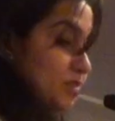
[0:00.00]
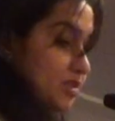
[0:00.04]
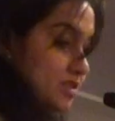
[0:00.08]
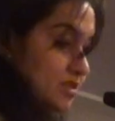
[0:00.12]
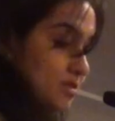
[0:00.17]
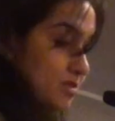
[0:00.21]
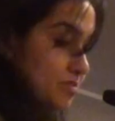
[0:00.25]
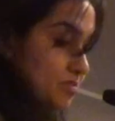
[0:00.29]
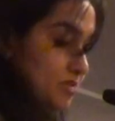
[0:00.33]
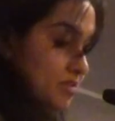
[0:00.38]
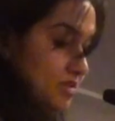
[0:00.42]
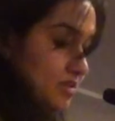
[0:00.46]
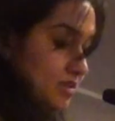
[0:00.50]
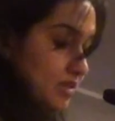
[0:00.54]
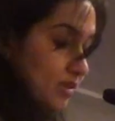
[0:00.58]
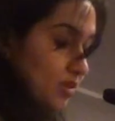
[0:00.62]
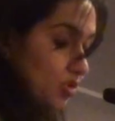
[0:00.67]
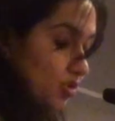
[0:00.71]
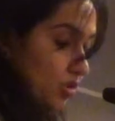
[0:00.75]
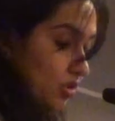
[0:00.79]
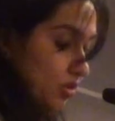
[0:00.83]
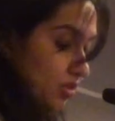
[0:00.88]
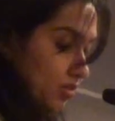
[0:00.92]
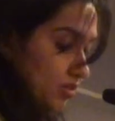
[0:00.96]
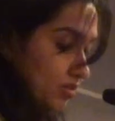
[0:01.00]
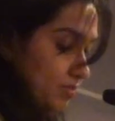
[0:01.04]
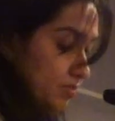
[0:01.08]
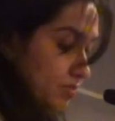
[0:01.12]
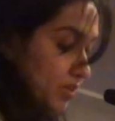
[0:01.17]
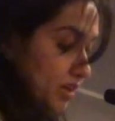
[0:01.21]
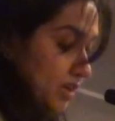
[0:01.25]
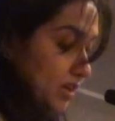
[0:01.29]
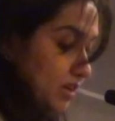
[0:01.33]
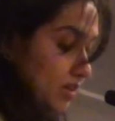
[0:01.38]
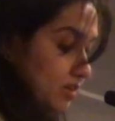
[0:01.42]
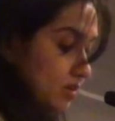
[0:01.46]
principles and all.
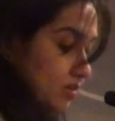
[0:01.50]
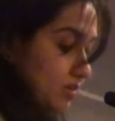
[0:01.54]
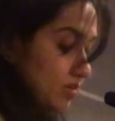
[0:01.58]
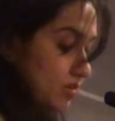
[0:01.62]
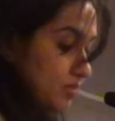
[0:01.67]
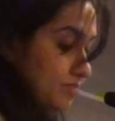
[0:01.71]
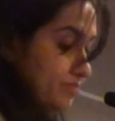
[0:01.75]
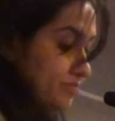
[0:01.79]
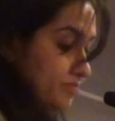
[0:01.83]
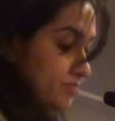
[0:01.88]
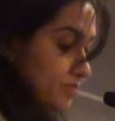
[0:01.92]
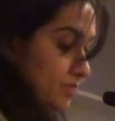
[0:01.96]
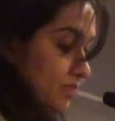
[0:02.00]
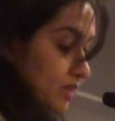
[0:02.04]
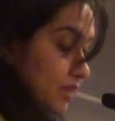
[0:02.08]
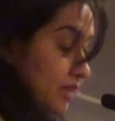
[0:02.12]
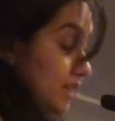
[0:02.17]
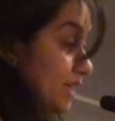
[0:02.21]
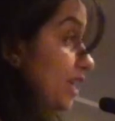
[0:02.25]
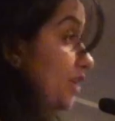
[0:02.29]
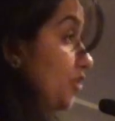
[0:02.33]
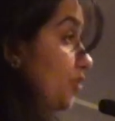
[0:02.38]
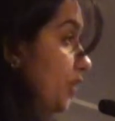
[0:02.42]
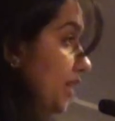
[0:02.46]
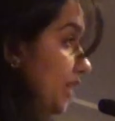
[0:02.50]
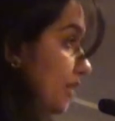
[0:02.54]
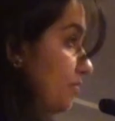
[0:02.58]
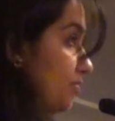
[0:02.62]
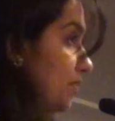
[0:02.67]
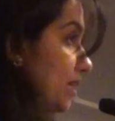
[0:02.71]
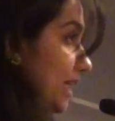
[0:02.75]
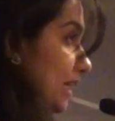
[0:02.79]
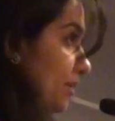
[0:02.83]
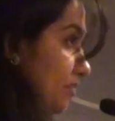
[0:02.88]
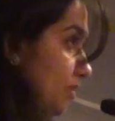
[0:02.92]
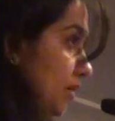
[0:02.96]
But then you had
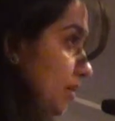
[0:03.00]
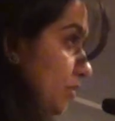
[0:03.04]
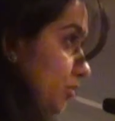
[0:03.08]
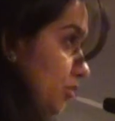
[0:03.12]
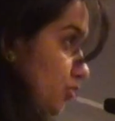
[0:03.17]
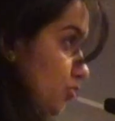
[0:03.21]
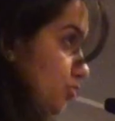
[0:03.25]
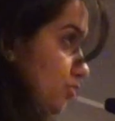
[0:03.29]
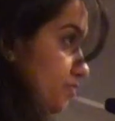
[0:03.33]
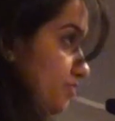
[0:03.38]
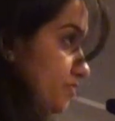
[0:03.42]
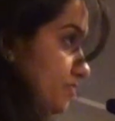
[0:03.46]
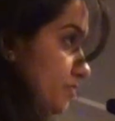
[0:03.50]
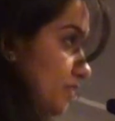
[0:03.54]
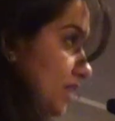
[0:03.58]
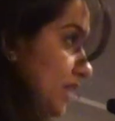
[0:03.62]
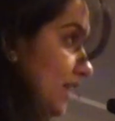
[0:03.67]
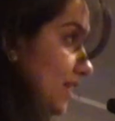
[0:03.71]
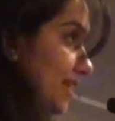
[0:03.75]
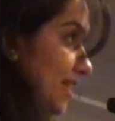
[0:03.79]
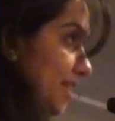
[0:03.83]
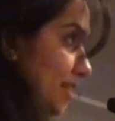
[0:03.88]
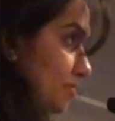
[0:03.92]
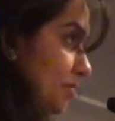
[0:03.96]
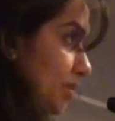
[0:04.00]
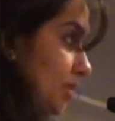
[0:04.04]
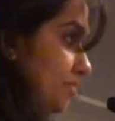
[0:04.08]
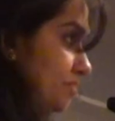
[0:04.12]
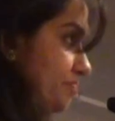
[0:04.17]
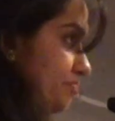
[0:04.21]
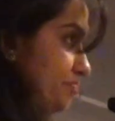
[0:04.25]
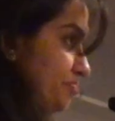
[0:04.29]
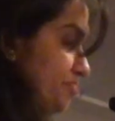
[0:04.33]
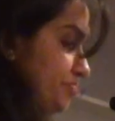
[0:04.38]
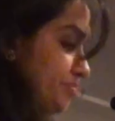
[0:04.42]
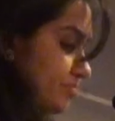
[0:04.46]
BMW that came
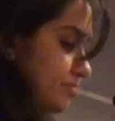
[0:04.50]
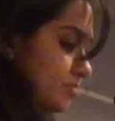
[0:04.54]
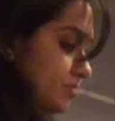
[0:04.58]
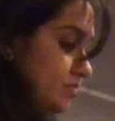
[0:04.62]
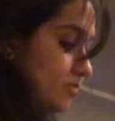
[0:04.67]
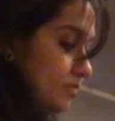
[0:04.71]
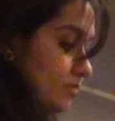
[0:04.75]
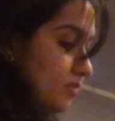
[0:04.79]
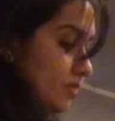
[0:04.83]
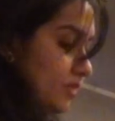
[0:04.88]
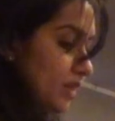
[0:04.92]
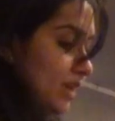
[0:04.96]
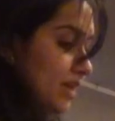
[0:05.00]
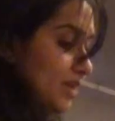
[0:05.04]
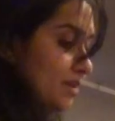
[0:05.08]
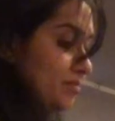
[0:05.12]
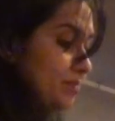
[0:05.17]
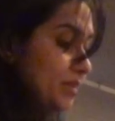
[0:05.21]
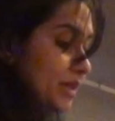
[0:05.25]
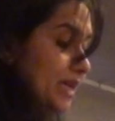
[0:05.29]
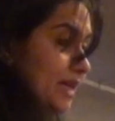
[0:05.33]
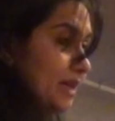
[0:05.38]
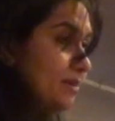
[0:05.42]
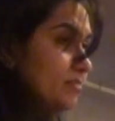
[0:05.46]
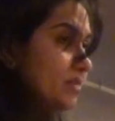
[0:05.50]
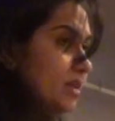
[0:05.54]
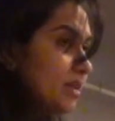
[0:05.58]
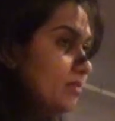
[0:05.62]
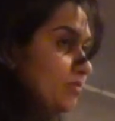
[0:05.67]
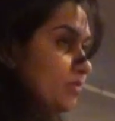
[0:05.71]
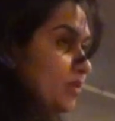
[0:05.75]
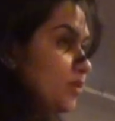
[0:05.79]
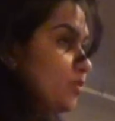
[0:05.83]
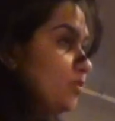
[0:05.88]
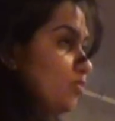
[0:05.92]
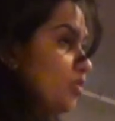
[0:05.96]
up. And
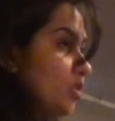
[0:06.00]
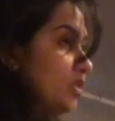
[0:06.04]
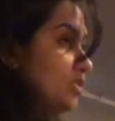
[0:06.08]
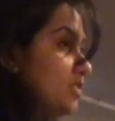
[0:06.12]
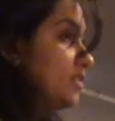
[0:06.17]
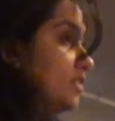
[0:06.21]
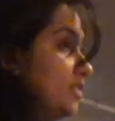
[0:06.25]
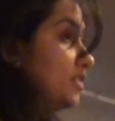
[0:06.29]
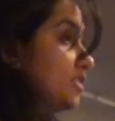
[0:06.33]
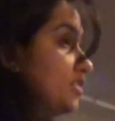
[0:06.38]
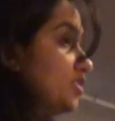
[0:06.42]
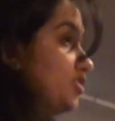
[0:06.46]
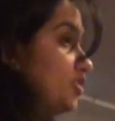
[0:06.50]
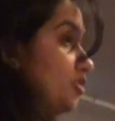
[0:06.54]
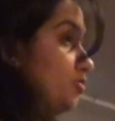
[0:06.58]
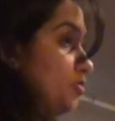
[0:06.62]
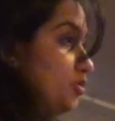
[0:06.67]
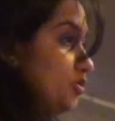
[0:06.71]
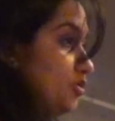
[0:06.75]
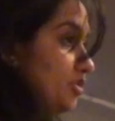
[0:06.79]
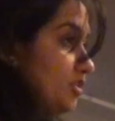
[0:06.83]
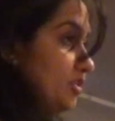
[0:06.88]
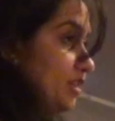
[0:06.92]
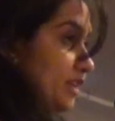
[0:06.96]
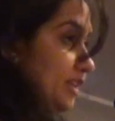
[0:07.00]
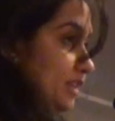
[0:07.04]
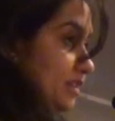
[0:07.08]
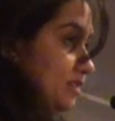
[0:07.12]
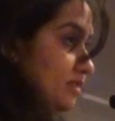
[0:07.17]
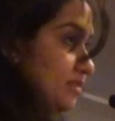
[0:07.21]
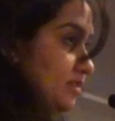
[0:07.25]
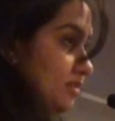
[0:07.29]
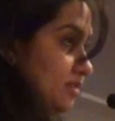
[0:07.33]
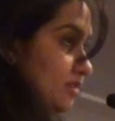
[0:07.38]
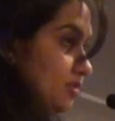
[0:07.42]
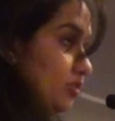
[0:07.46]
BMW was a distributor case,
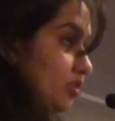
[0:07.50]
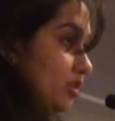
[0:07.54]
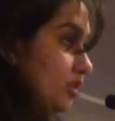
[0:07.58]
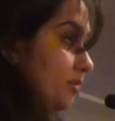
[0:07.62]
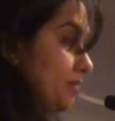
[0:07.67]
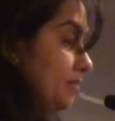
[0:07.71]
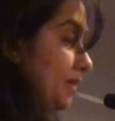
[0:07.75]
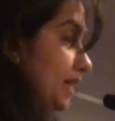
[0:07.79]
not a